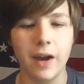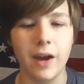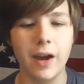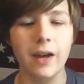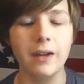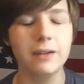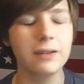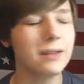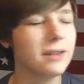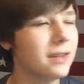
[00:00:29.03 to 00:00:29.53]

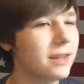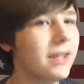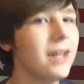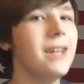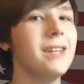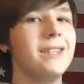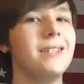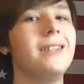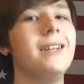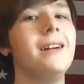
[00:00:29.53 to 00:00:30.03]
At
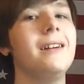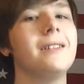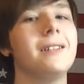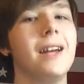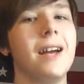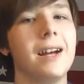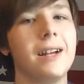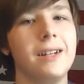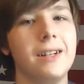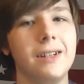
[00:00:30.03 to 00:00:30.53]
least there's
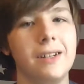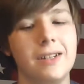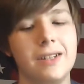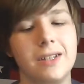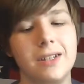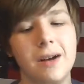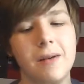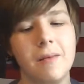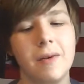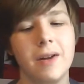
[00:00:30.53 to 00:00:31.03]
actually
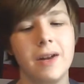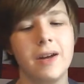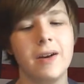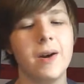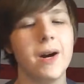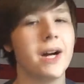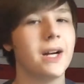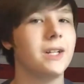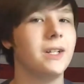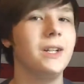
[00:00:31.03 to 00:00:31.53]
someone who
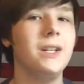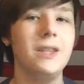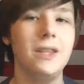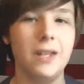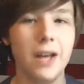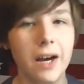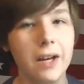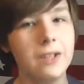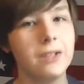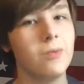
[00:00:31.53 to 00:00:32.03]
actually
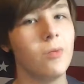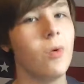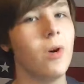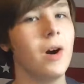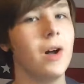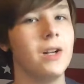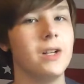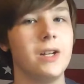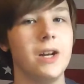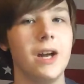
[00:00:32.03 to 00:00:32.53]
does
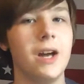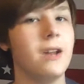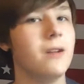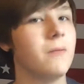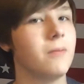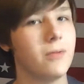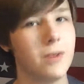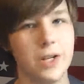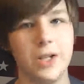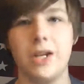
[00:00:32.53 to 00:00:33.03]
watch and
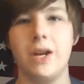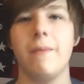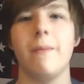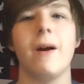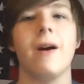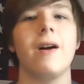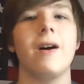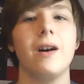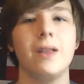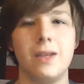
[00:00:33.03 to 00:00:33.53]
appreciate my
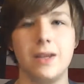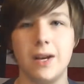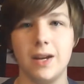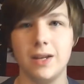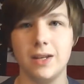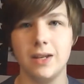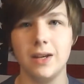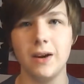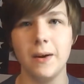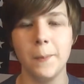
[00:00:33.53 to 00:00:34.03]

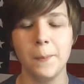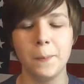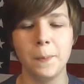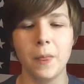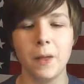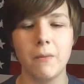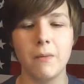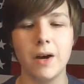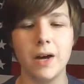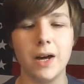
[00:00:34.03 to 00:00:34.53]
content,
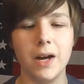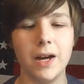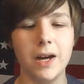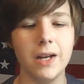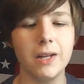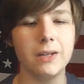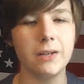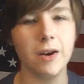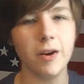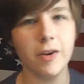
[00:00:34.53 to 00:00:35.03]
but
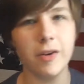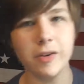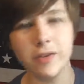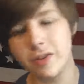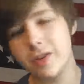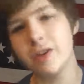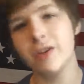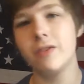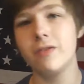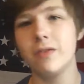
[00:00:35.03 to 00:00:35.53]
it's
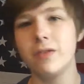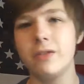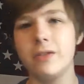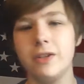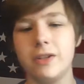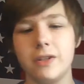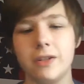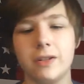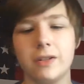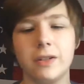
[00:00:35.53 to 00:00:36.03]
also
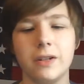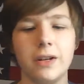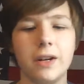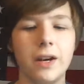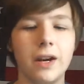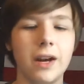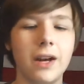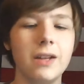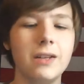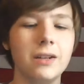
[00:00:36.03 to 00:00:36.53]
just
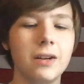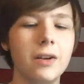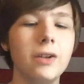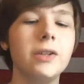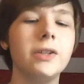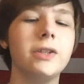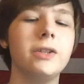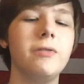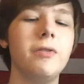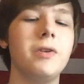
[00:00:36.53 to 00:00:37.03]

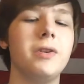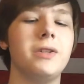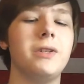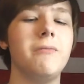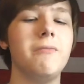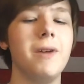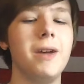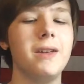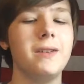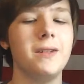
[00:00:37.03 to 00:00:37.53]

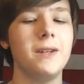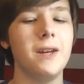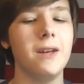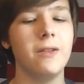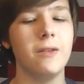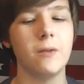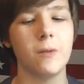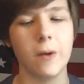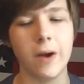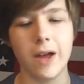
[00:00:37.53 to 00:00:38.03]
amazing
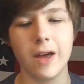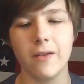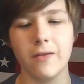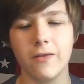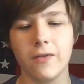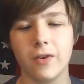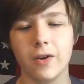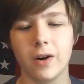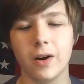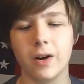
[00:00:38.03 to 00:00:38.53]
either way
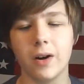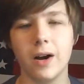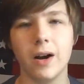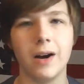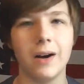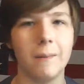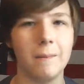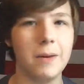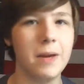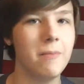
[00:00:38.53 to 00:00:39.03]
for
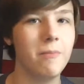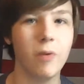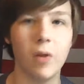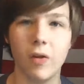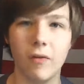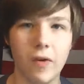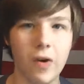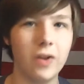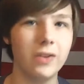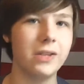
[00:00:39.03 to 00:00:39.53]
people
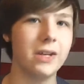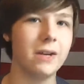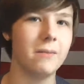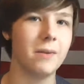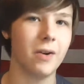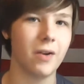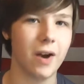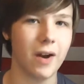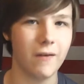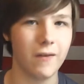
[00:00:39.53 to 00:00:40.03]
of all
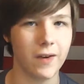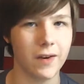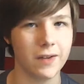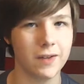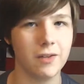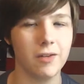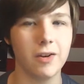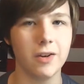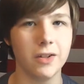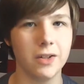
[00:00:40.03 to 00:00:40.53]
demographics
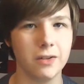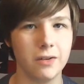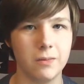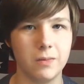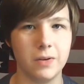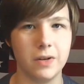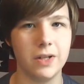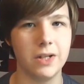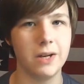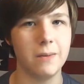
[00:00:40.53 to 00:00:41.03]
to also
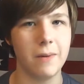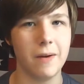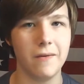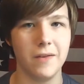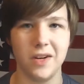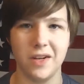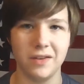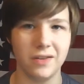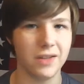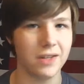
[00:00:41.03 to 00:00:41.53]
appreciate my
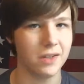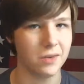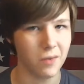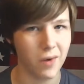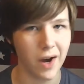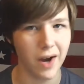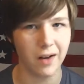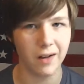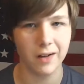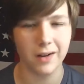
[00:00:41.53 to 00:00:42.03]
videos as
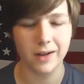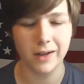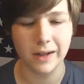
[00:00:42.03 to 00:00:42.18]
well.